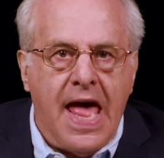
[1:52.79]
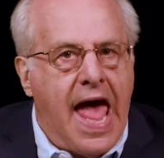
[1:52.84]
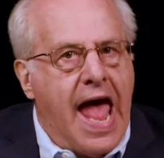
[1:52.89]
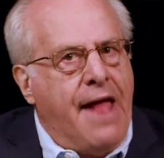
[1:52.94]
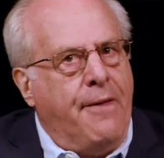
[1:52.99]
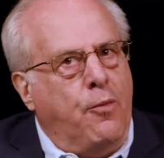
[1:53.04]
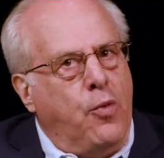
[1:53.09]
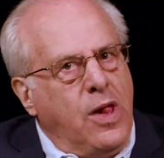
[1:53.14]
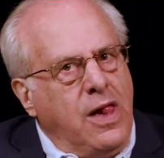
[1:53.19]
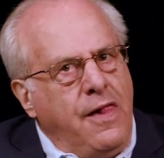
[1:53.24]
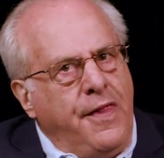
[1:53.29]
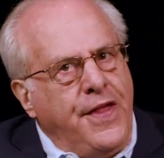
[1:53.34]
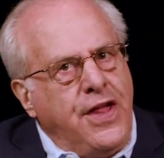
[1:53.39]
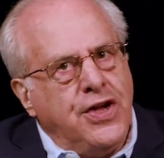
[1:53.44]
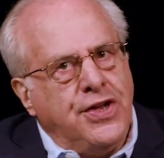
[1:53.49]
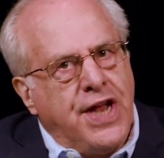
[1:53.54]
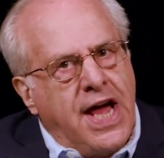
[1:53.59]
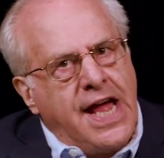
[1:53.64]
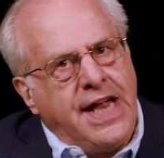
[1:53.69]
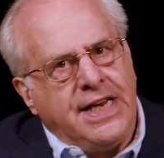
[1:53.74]
And will the
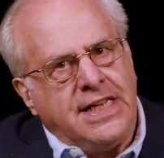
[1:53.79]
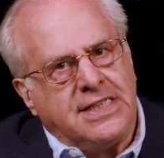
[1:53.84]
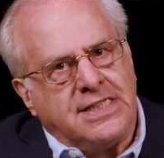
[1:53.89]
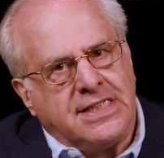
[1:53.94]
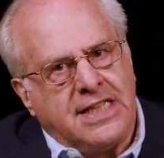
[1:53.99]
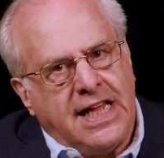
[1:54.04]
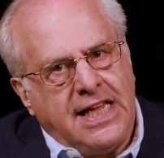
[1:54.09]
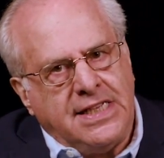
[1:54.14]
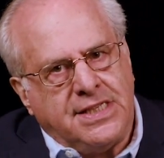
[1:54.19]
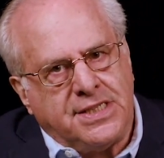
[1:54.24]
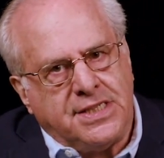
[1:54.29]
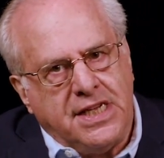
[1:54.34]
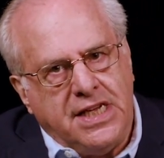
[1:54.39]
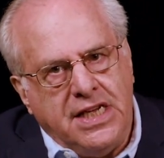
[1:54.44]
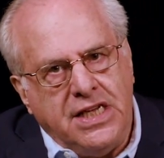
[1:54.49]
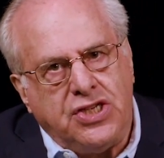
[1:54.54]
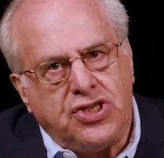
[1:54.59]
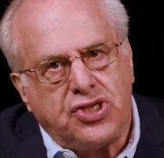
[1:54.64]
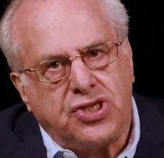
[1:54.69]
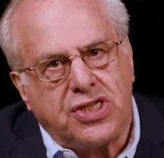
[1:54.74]
United States
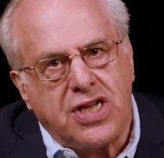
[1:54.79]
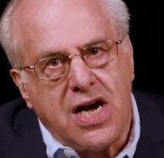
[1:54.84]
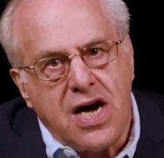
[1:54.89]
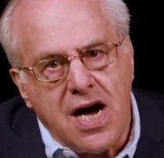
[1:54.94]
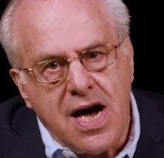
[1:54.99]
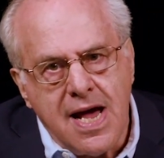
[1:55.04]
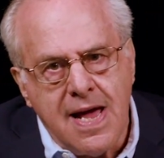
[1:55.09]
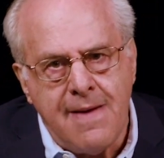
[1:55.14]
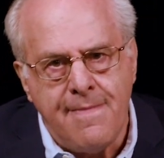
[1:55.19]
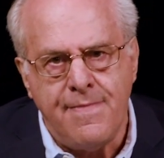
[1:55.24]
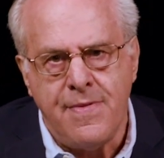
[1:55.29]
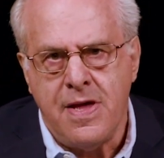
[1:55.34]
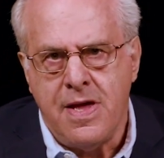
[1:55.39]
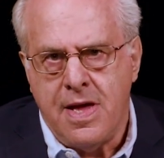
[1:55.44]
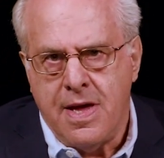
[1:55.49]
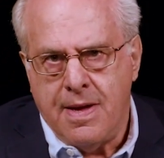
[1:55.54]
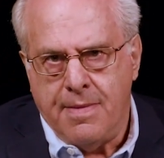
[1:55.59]
each time